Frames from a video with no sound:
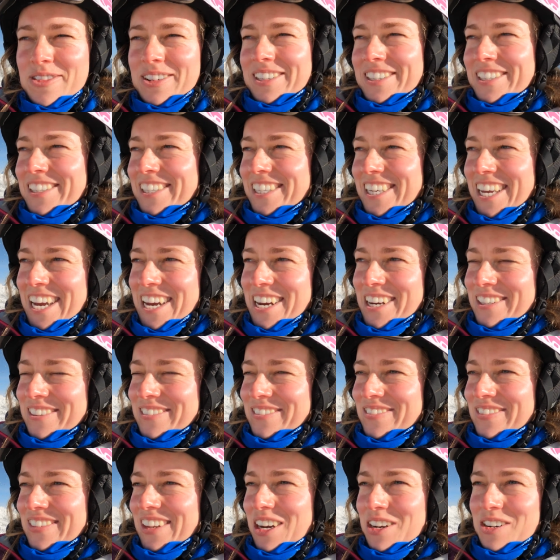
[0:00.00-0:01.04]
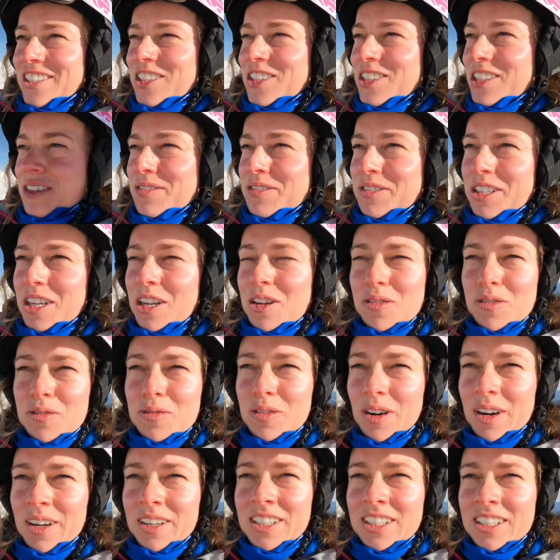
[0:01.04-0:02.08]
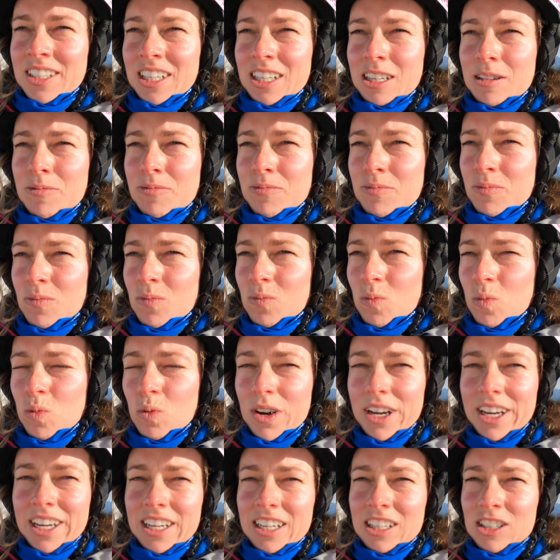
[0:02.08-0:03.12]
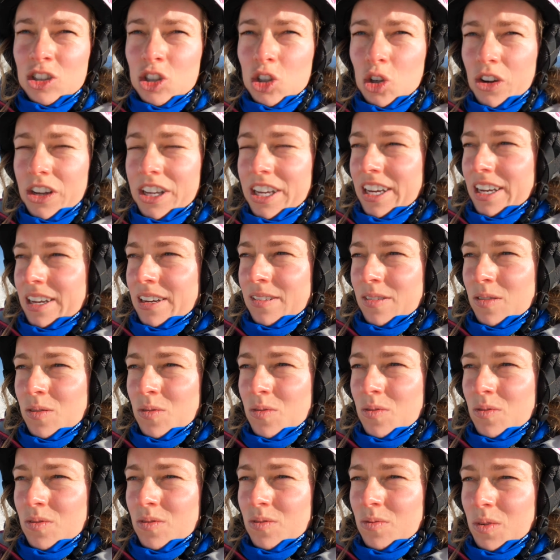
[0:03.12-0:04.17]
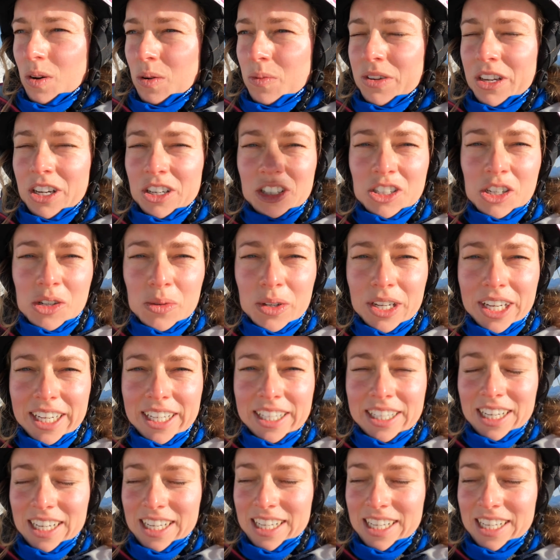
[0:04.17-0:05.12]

and I just have a lot of fun and I am way enjoying what we are doing.